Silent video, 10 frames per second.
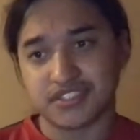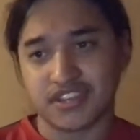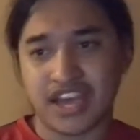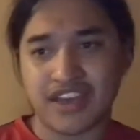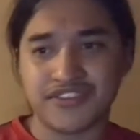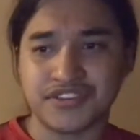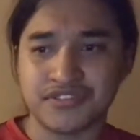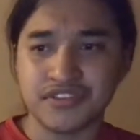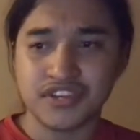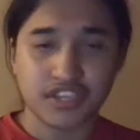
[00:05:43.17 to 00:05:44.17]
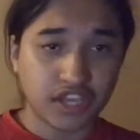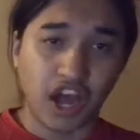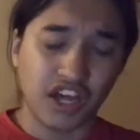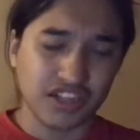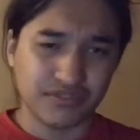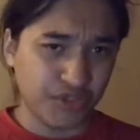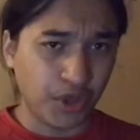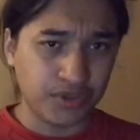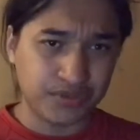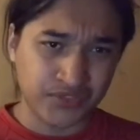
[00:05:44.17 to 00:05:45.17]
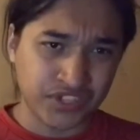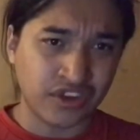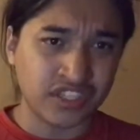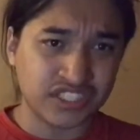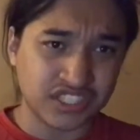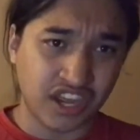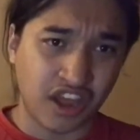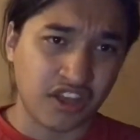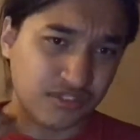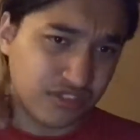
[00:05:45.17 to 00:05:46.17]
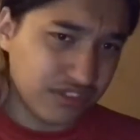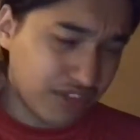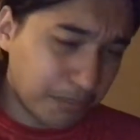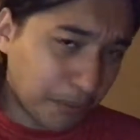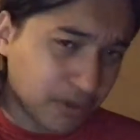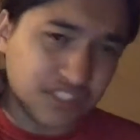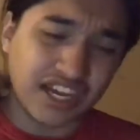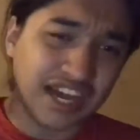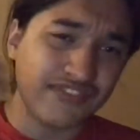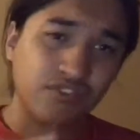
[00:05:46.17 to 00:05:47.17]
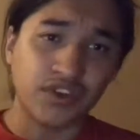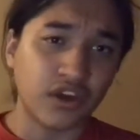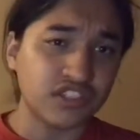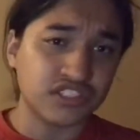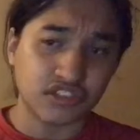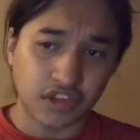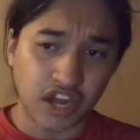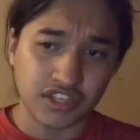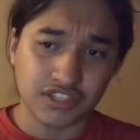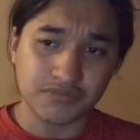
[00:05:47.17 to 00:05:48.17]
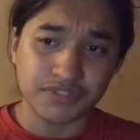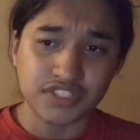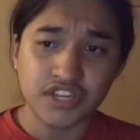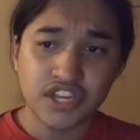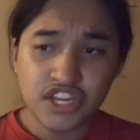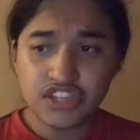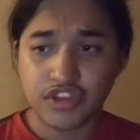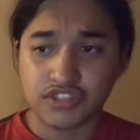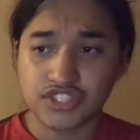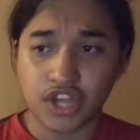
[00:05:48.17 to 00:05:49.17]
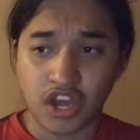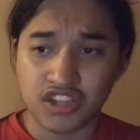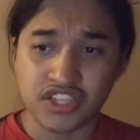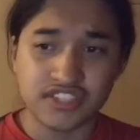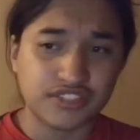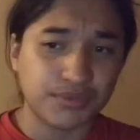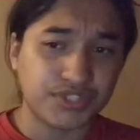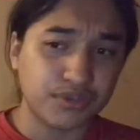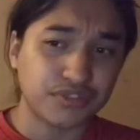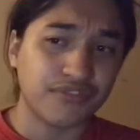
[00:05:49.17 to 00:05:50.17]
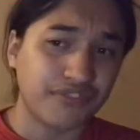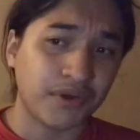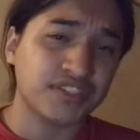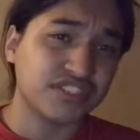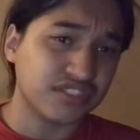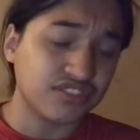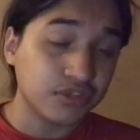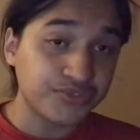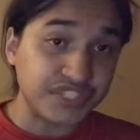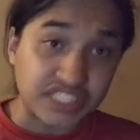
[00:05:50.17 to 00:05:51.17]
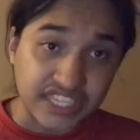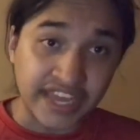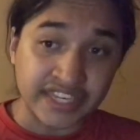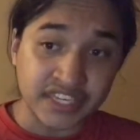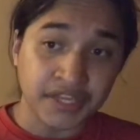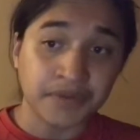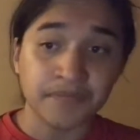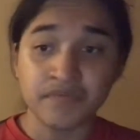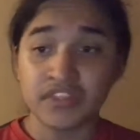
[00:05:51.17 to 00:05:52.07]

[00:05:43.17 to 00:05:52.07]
on having no rear guards in the your opponent's not having rear guards in their columns. There's Dauntless, which also focuses on restanding.